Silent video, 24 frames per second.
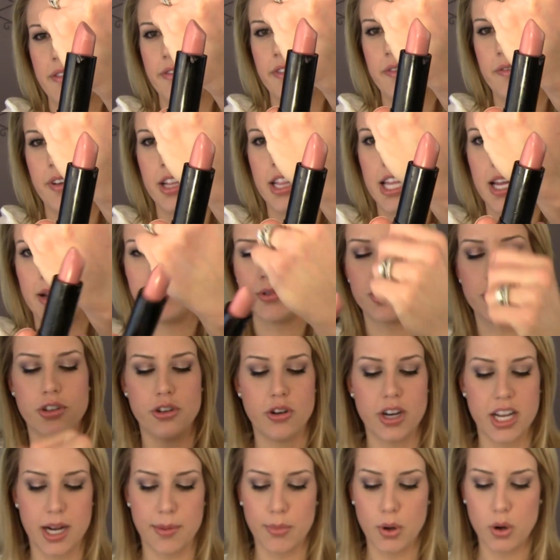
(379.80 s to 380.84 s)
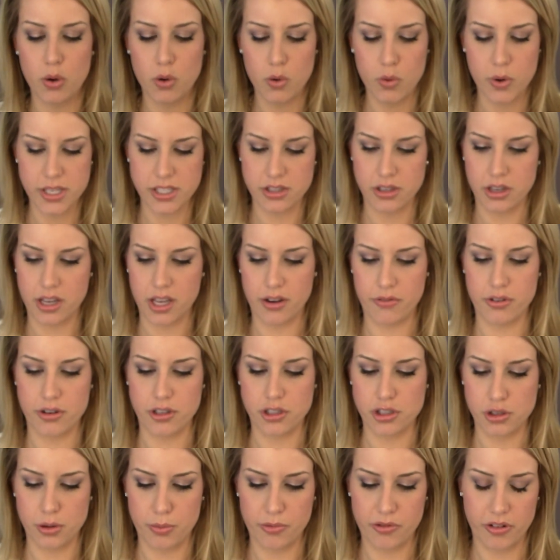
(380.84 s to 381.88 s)
my Viva Glam 2, and I'm always looking for
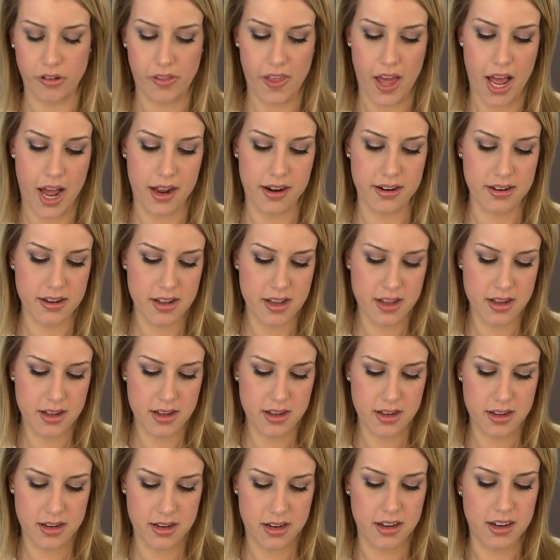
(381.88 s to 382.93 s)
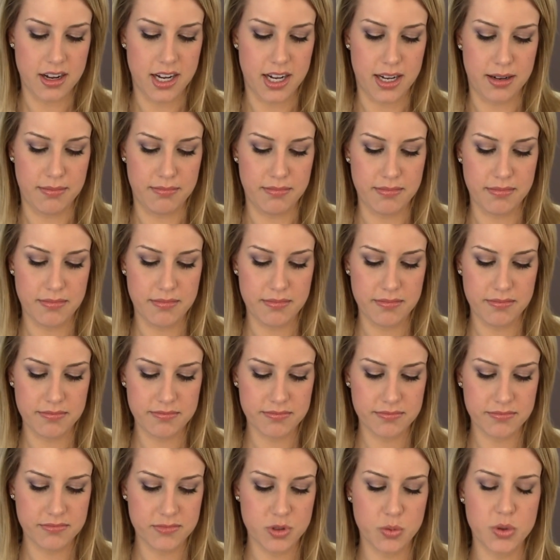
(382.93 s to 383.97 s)
a dupe for that. Um,
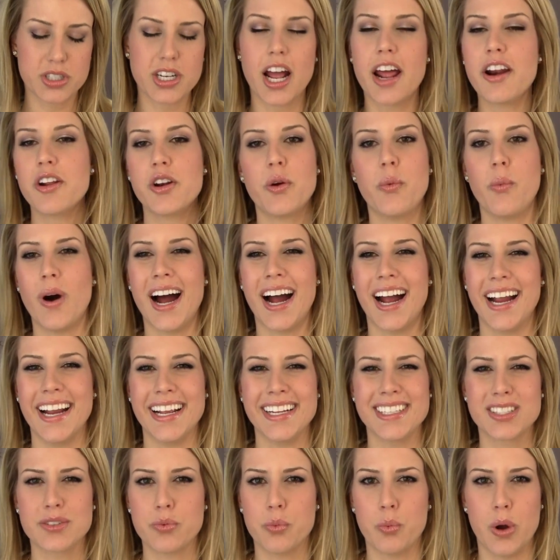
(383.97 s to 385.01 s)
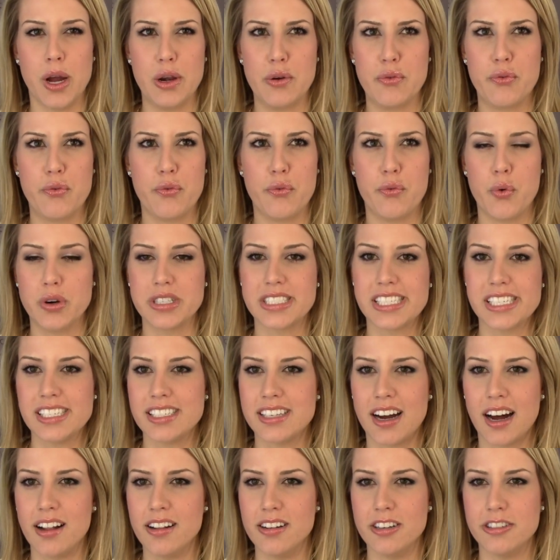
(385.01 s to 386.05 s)
which I don't know why. It's what,
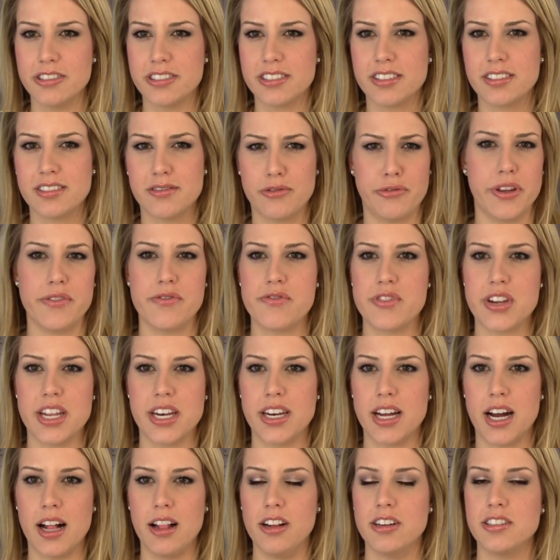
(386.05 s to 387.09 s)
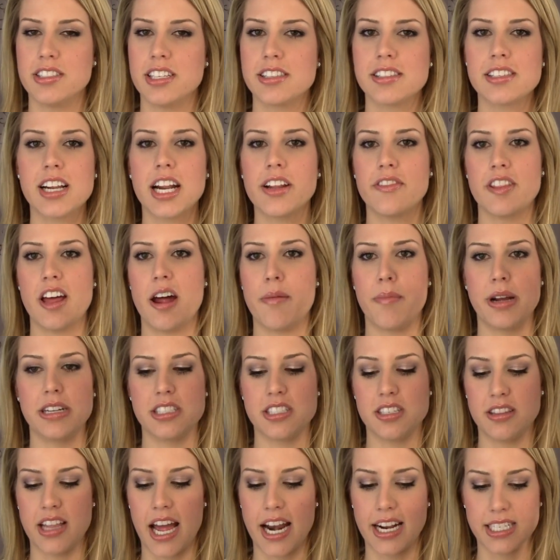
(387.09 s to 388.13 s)
$14, $15? It's not even that
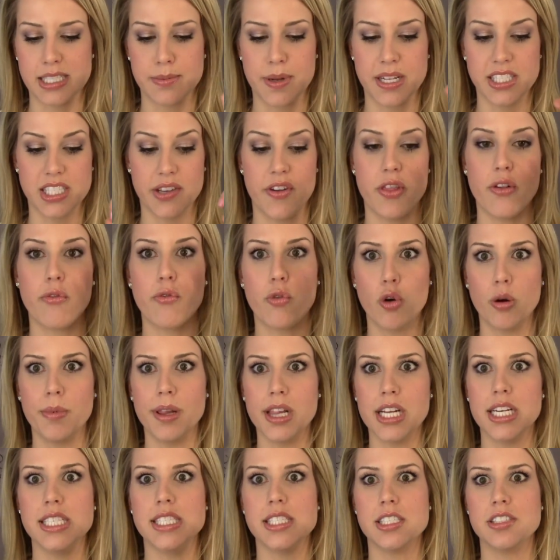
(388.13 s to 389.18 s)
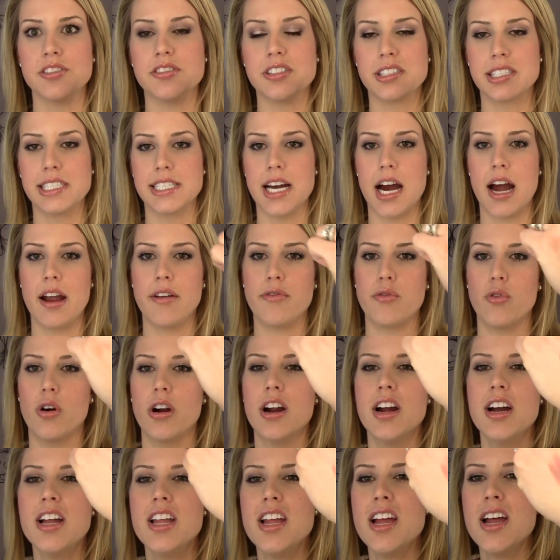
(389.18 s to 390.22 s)
much, that expensive. And the formula is just to die
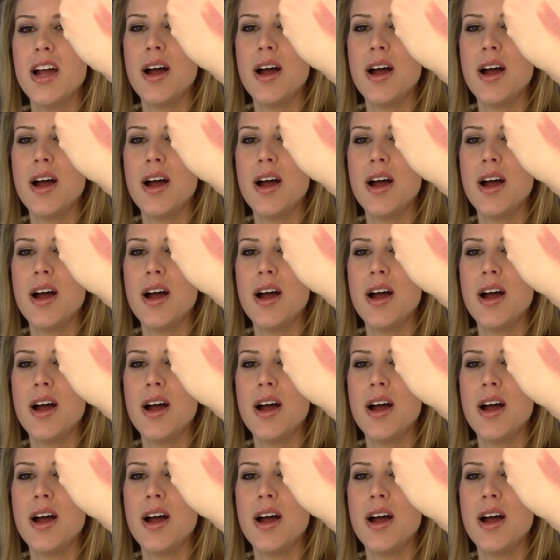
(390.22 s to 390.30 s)
for.